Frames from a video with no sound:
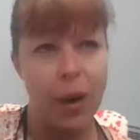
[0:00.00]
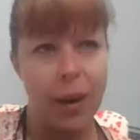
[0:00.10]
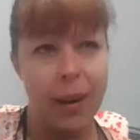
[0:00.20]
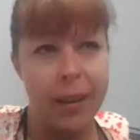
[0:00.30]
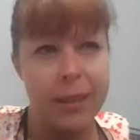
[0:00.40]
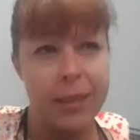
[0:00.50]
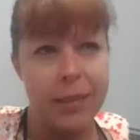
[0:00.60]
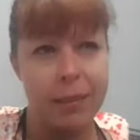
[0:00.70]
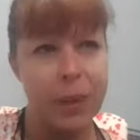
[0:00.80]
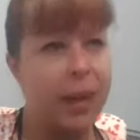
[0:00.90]
hot,
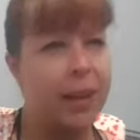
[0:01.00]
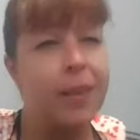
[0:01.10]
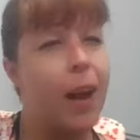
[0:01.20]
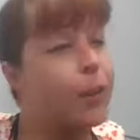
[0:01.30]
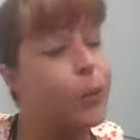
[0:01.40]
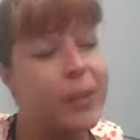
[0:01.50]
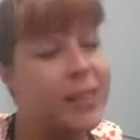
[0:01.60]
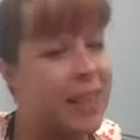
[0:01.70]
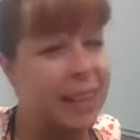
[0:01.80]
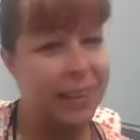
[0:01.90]
but not
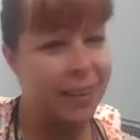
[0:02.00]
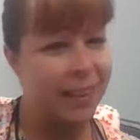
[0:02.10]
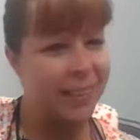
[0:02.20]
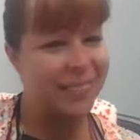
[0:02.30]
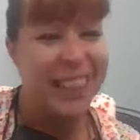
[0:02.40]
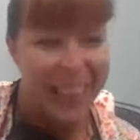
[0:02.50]
Louisiana hot.